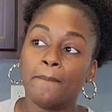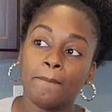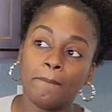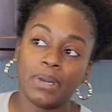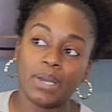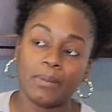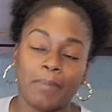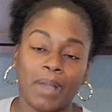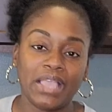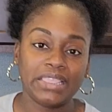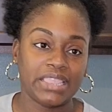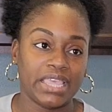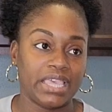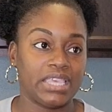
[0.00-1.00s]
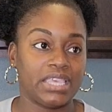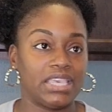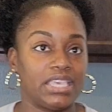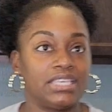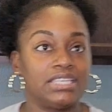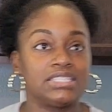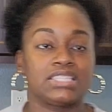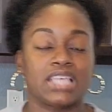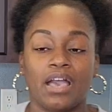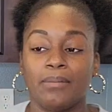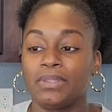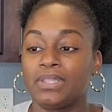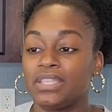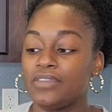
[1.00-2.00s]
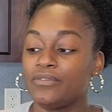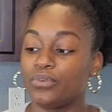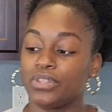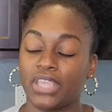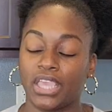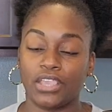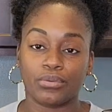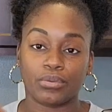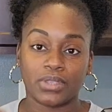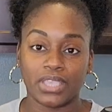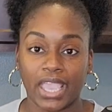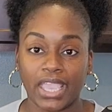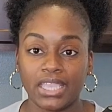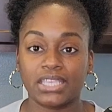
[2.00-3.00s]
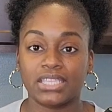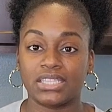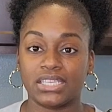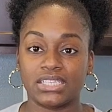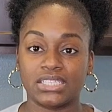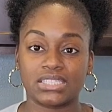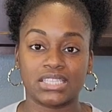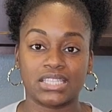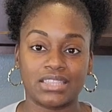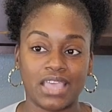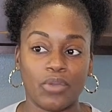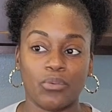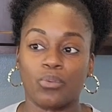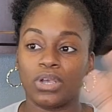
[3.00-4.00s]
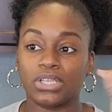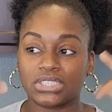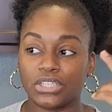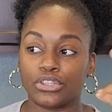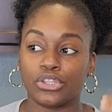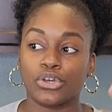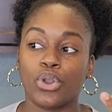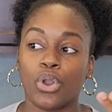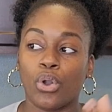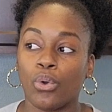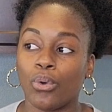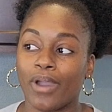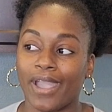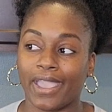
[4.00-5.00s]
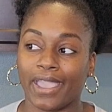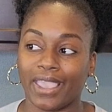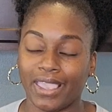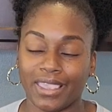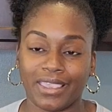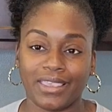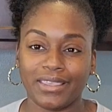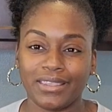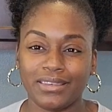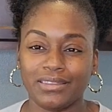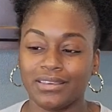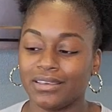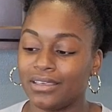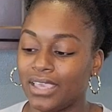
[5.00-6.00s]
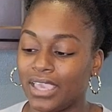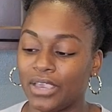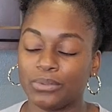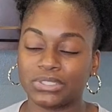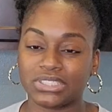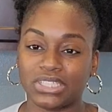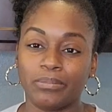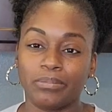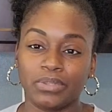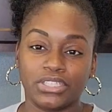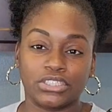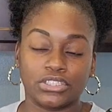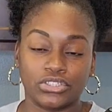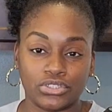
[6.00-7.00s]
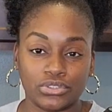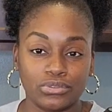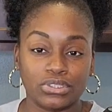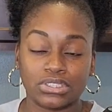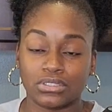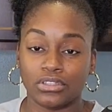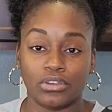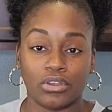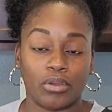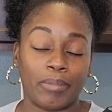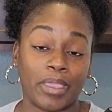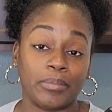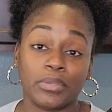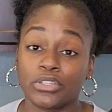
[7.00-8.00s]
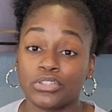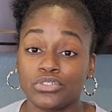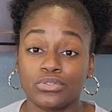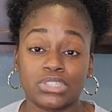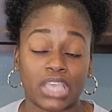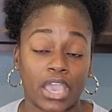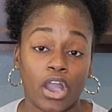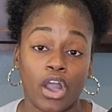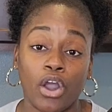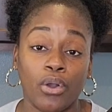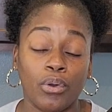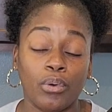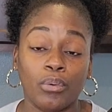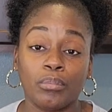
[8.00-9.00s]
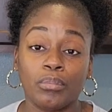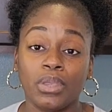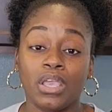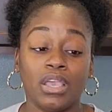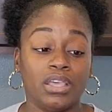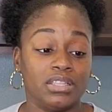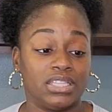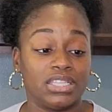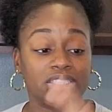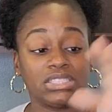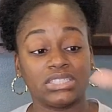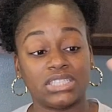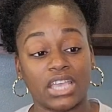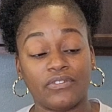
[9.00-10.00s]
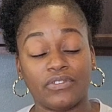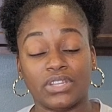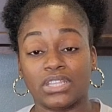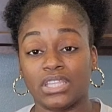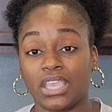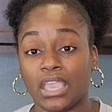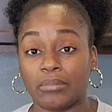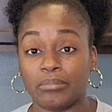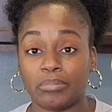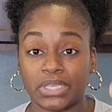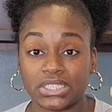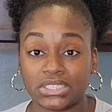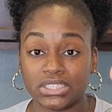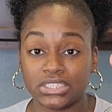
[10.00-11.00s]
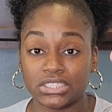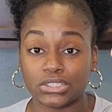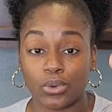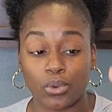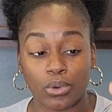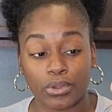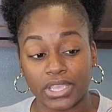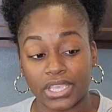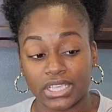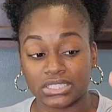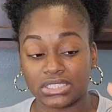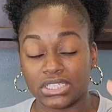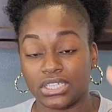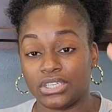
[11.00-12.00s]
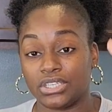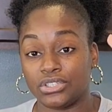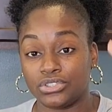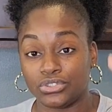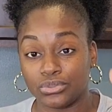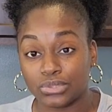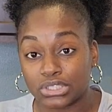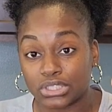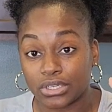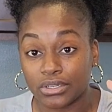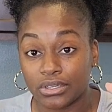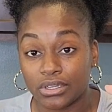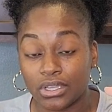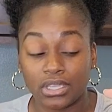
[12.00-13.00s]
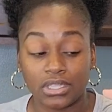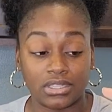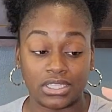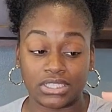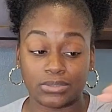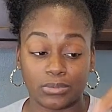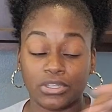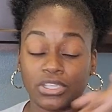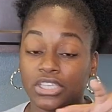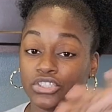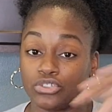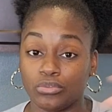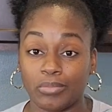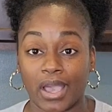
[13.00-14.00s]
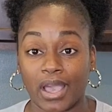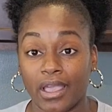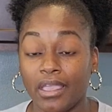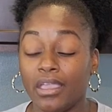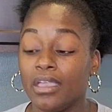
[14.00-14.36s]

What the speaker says: But my thing is, I believe when they created this, that wasn't the goal at hand. It was simply to juice, you know, maybe to juice at home. This is definitely a business-oriented juicer. This will get you by.